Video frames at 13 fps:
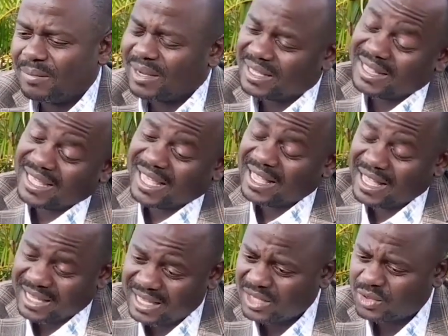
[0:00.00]
but the
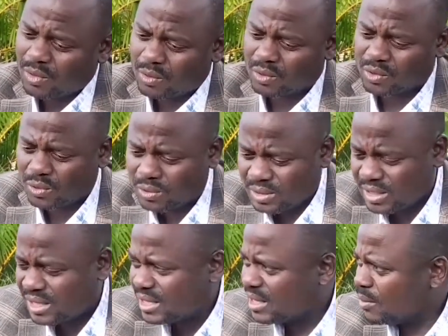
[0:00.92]
other this also
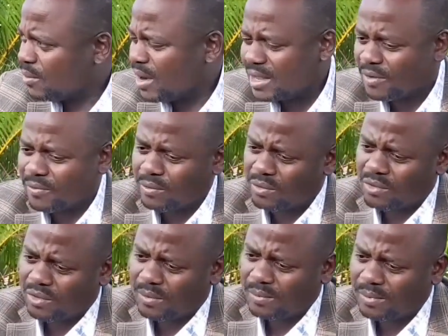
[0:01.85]
did a wonderful
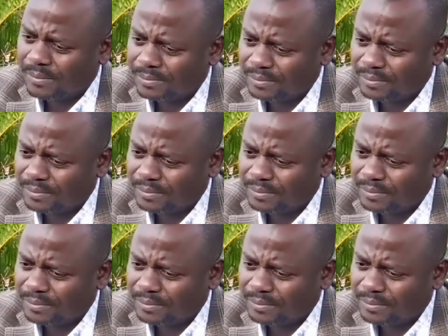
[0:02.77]
job,